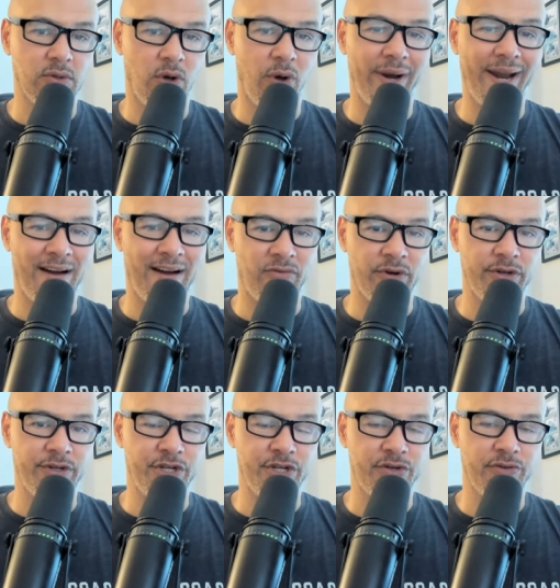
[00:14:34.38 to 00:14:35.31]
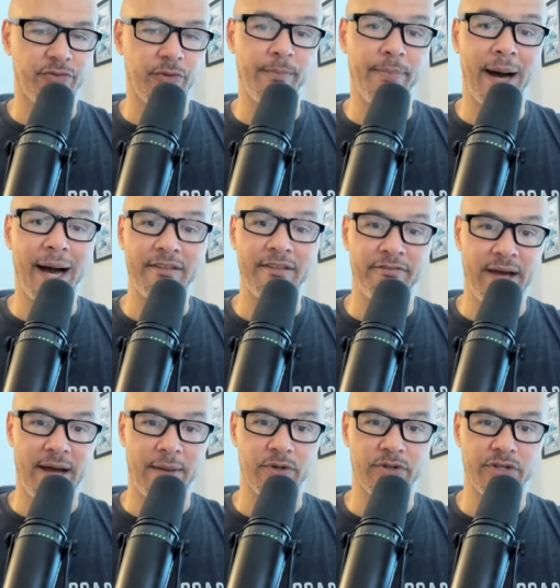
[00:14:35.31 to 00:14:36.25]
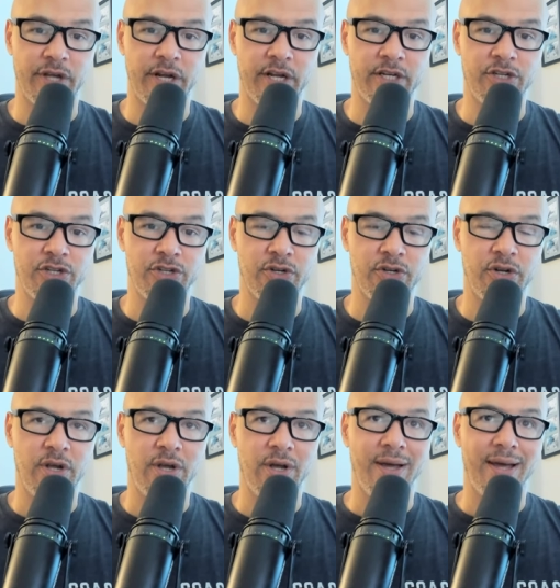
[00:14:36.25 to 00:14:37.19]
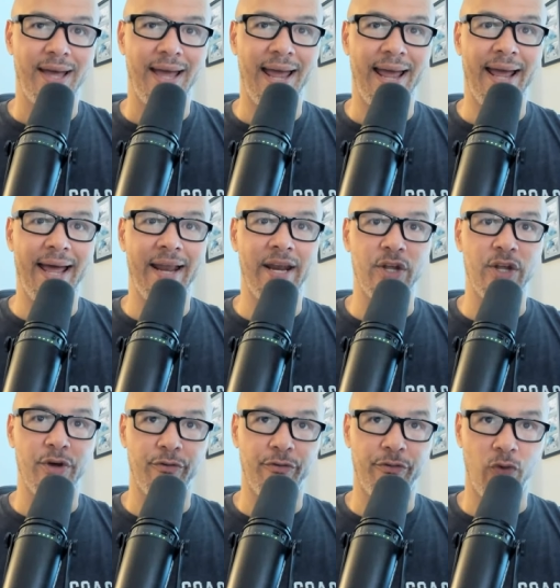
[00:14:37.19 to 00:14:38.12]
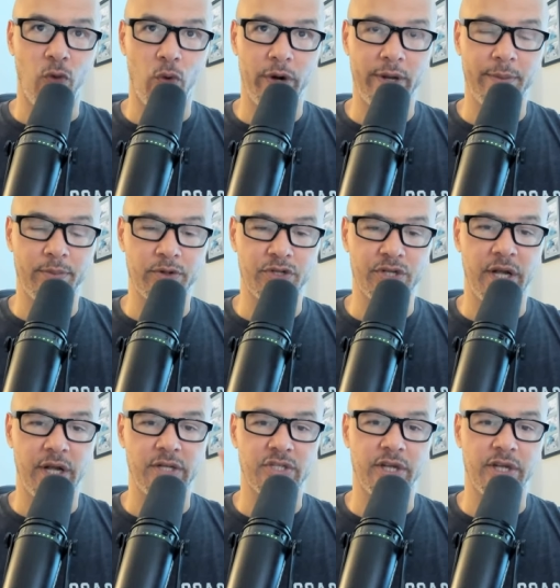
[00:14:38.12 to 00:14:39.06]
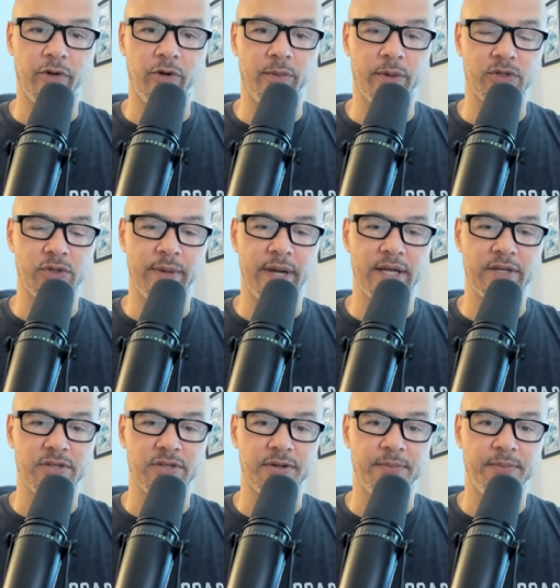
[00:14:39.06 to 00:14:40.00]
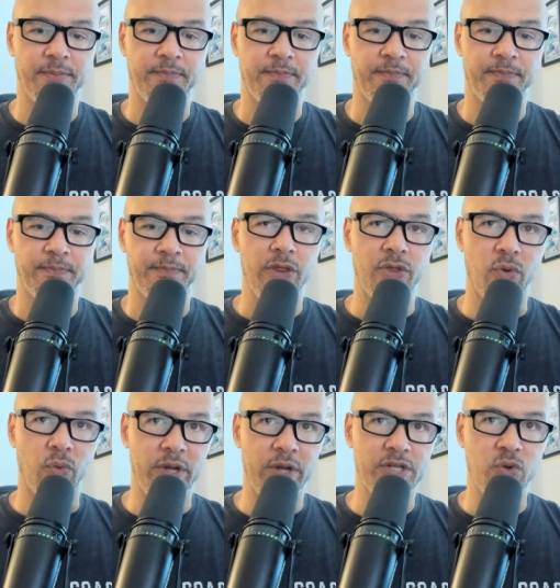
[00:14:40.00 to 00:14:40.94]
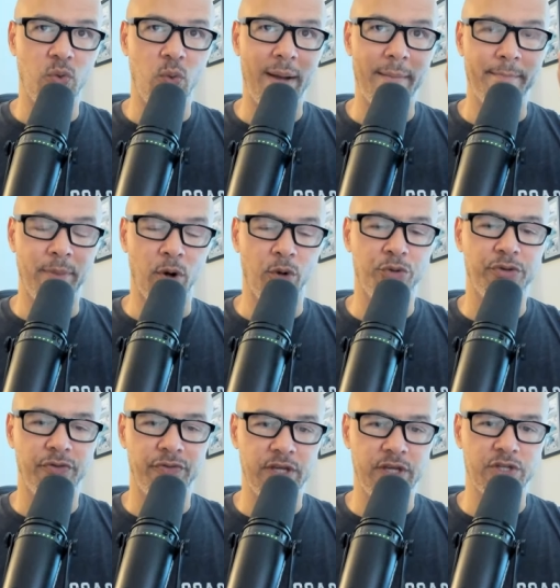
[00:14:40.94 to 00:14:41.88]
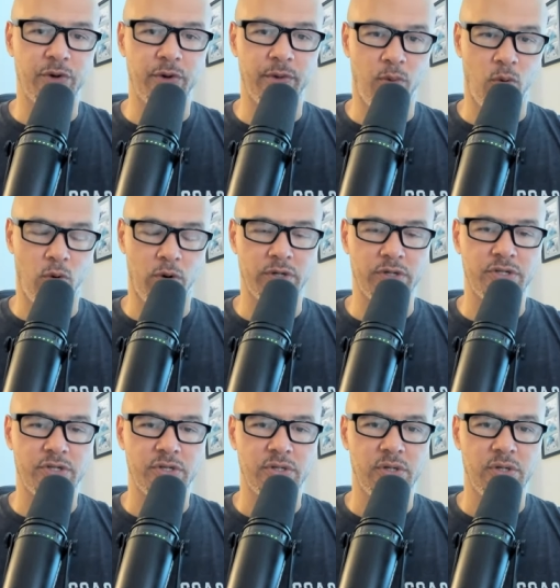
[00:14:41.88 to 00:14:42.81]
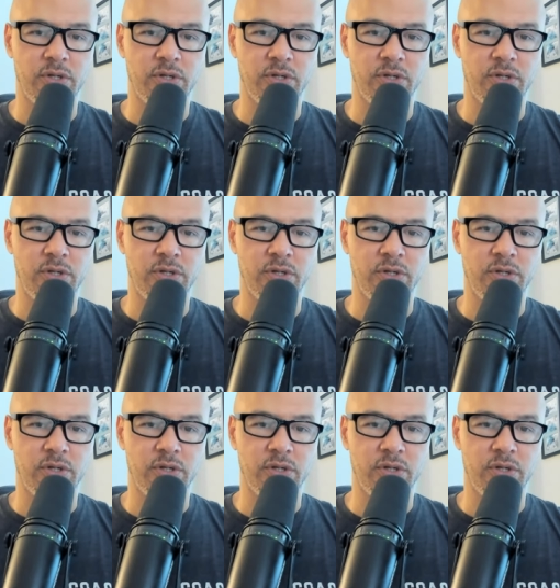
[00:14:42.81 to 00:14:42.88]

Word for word: on average for body fat percentage and 40% skeletal muscle mass. The reason why both of these are important,